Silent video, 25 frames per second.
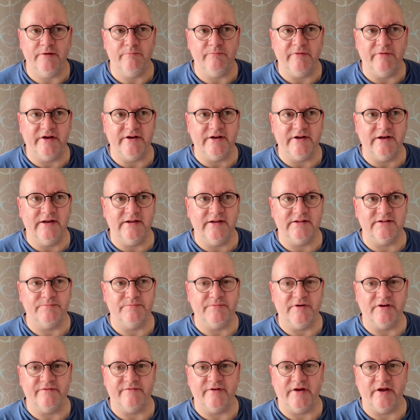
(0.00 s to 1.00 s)
made a little
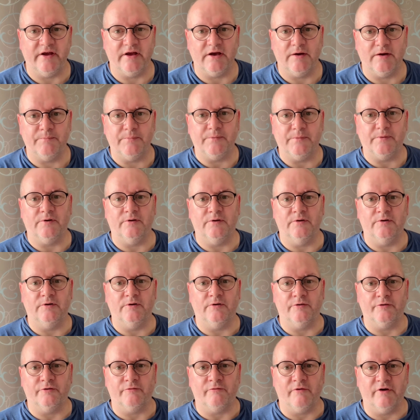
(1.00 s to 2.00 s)
bit of a hiccup
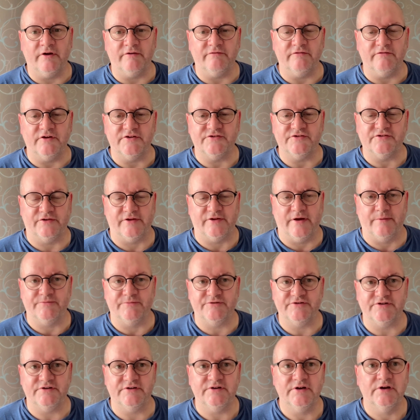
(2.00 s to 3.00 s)
on arrival at
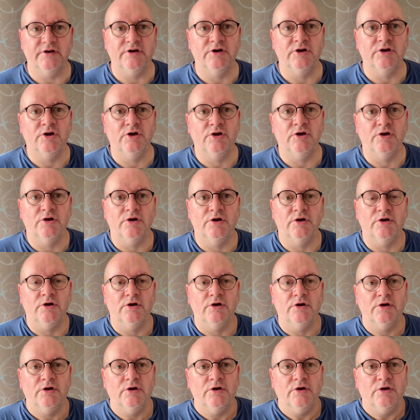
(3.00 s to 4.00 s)
Southampton.
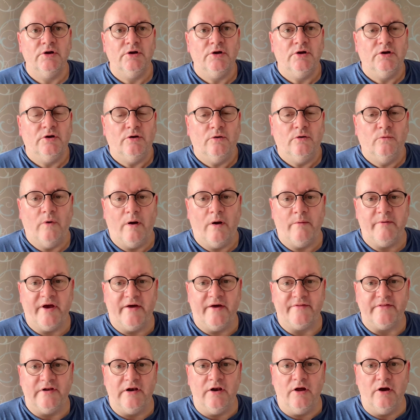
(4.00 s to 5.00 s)
Where we
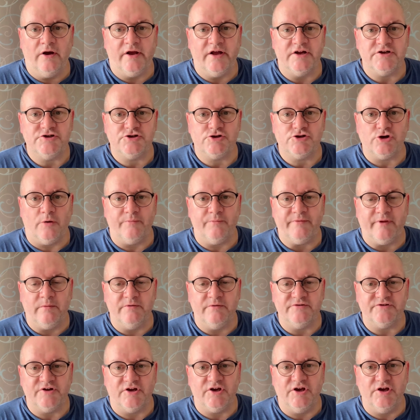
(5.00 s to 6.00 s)
had the luggage drop, there
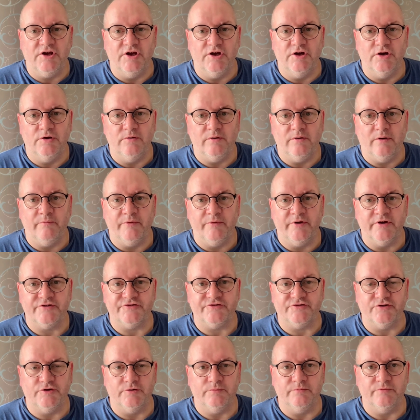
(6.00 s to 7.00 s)
was a queue, and we
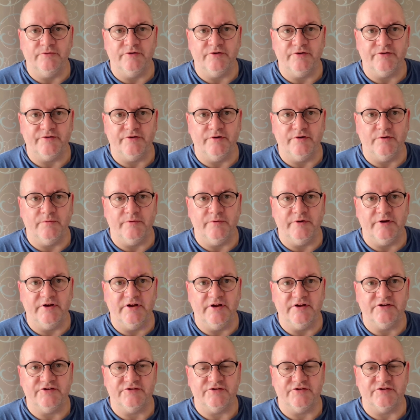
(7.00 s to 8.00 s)
assumed that we
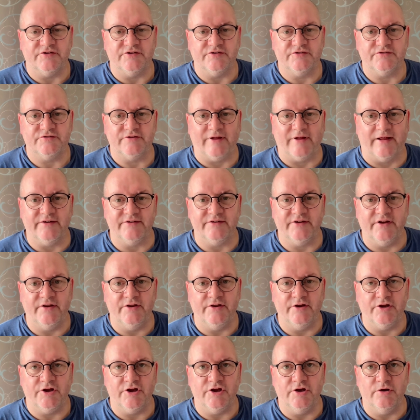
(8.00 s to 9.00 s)
needed to stand in
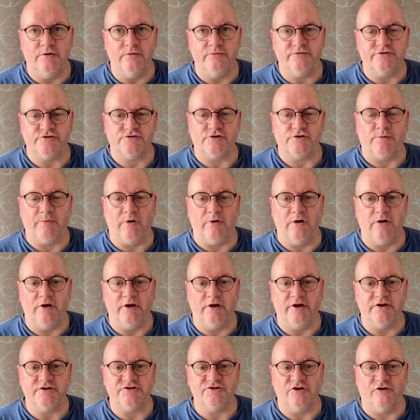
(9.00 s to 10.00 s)
the queue to drop our
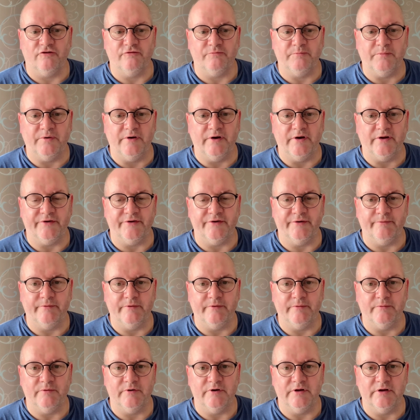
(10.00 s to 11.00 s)
luggage off, but
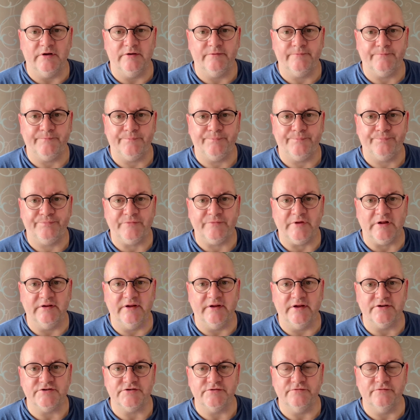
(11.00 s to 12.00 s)
we were
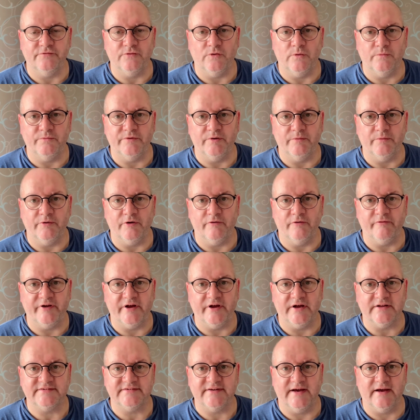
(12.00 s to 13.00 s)
later informed that we already
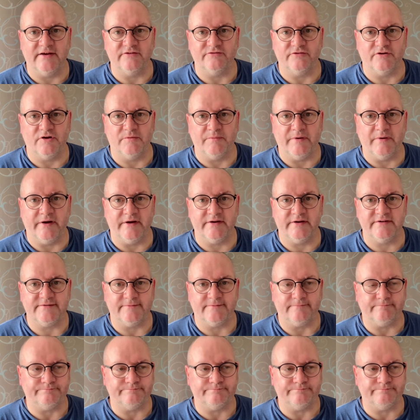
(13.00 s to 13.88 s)
had tags on our bags,